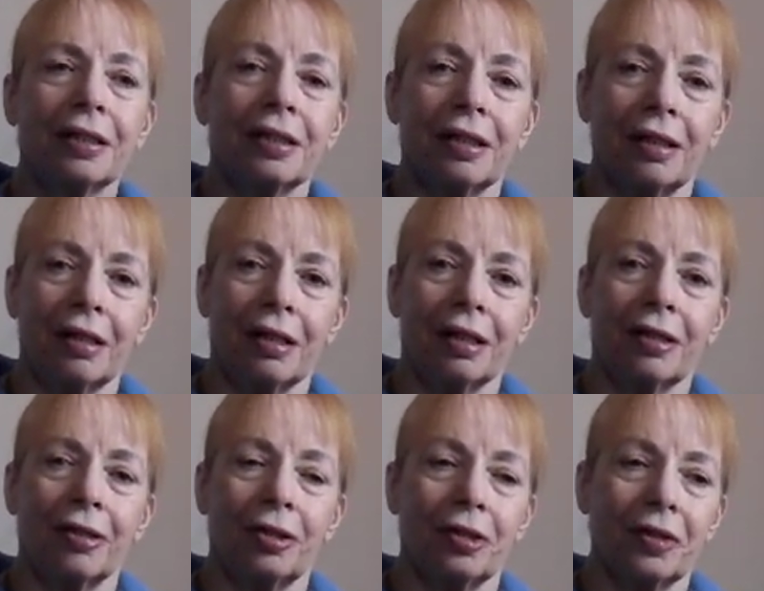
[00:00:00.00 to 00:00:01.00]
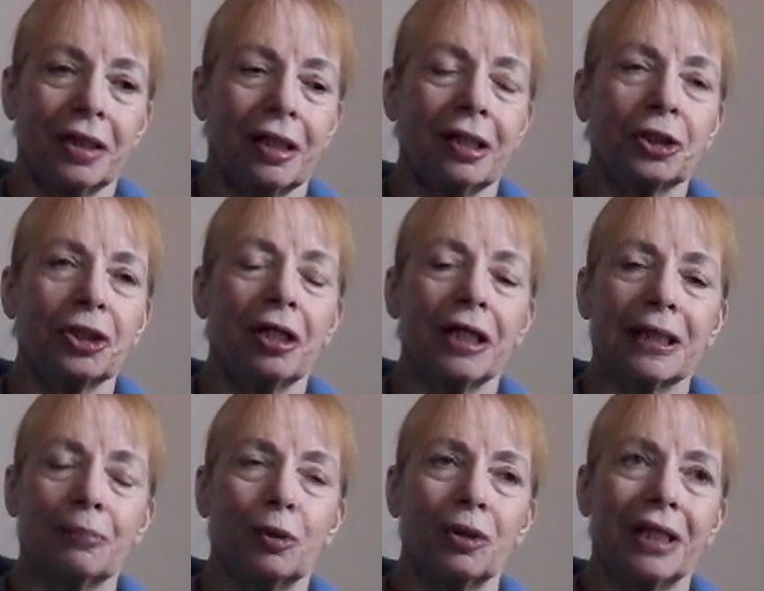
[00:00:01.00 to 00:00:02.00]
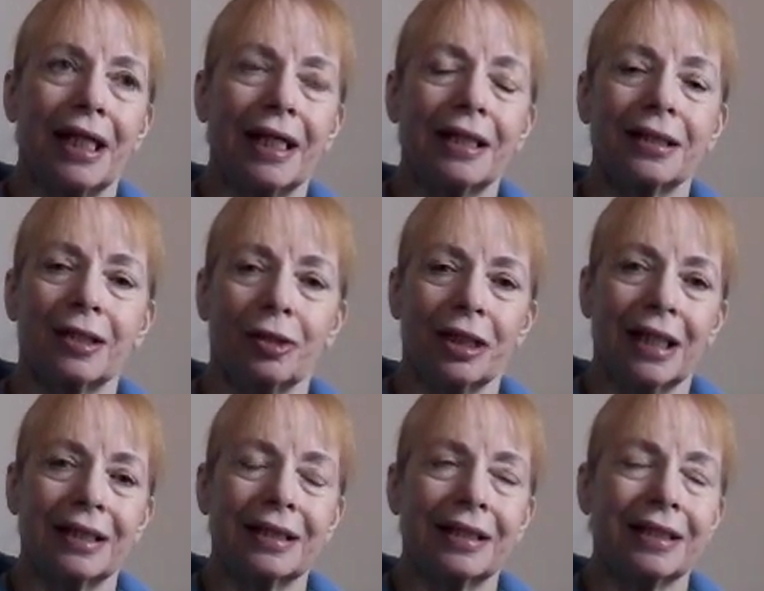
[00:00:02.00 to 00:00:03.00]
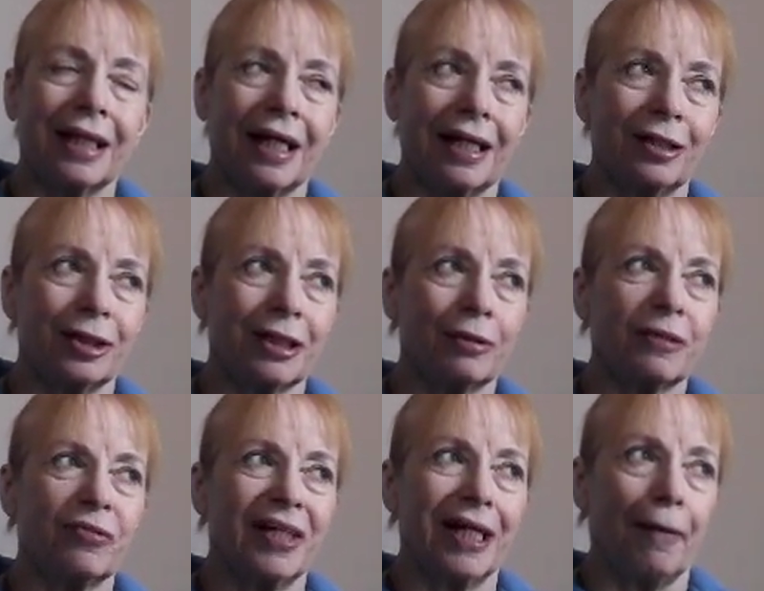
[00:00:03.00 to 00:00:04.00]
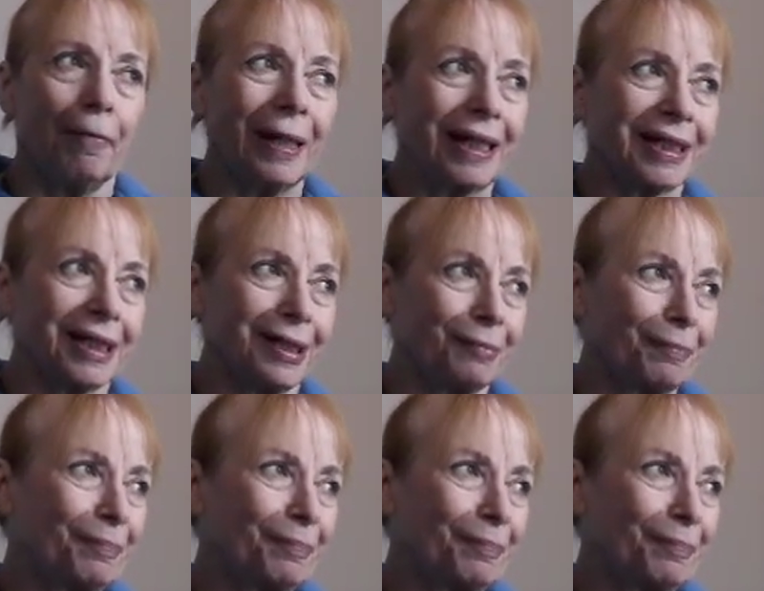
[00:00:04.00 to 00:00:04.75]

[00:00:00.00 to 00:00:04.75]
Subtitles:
that I got, that I tried to put the legs on yesterday because I was feeling better.